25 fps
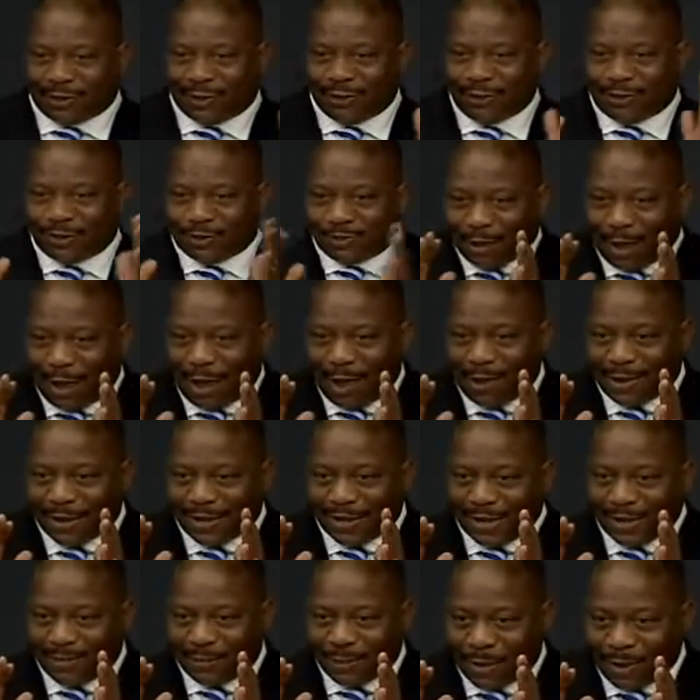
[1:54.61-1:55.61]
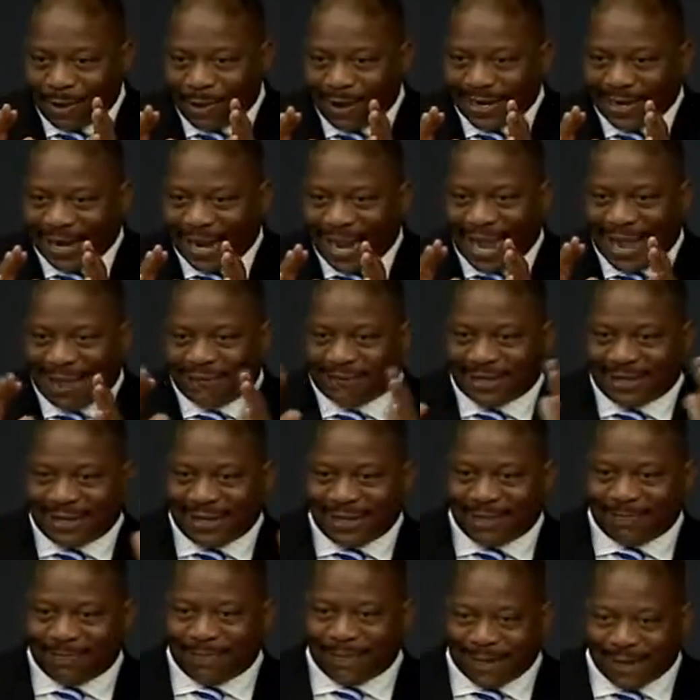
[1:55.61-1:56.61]
small anymore and I have to get a
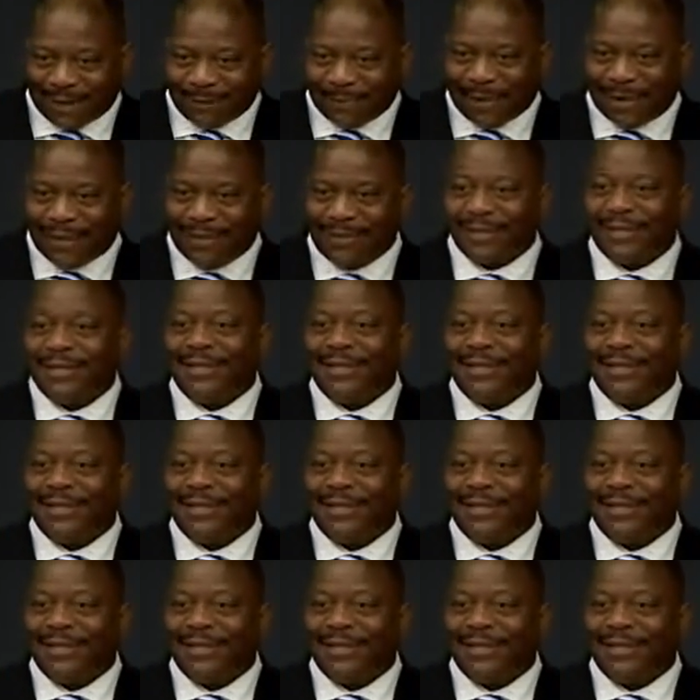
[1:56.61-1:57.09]
big one.